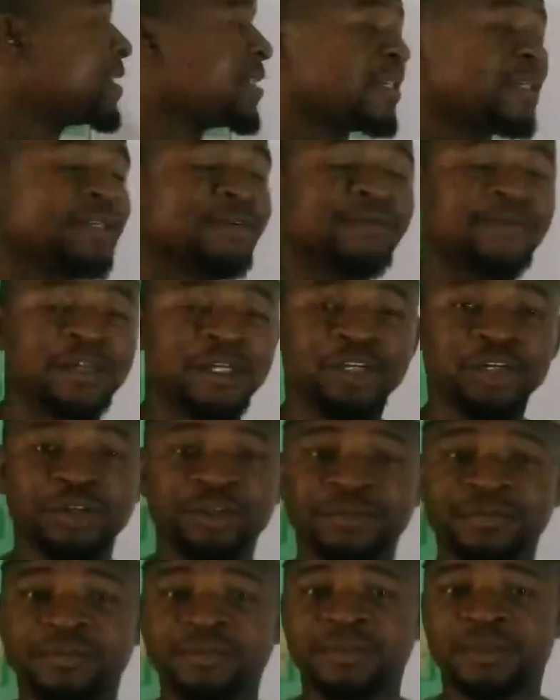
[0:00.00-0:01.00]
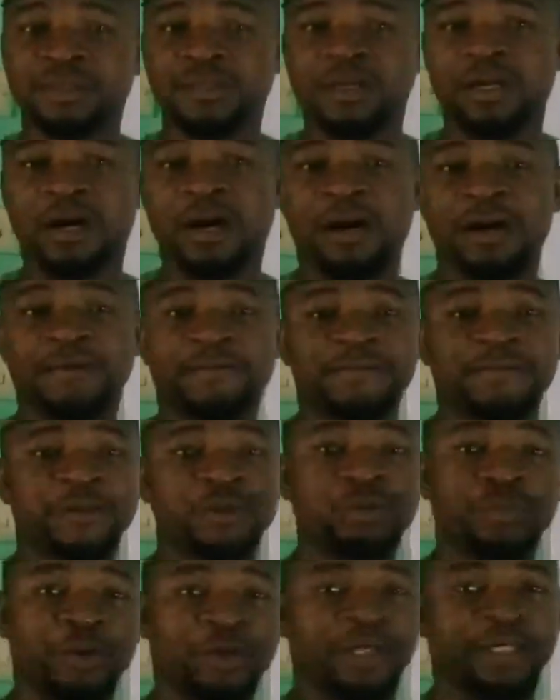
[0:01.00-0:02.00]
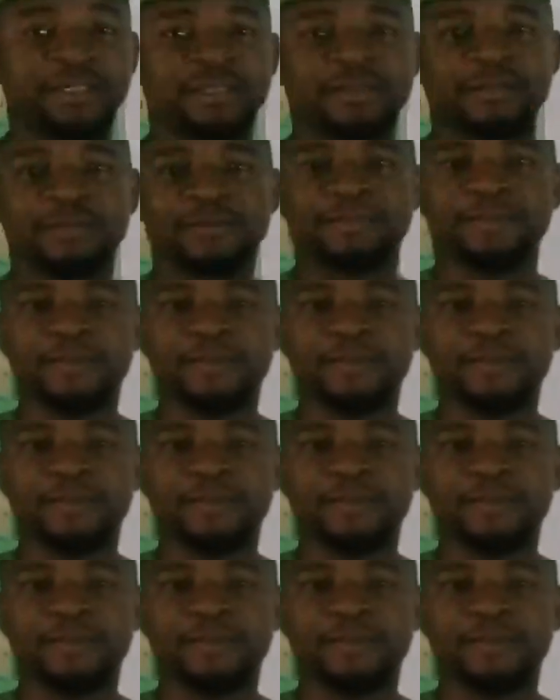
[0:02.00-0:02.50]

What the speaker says: the volume of cuboids.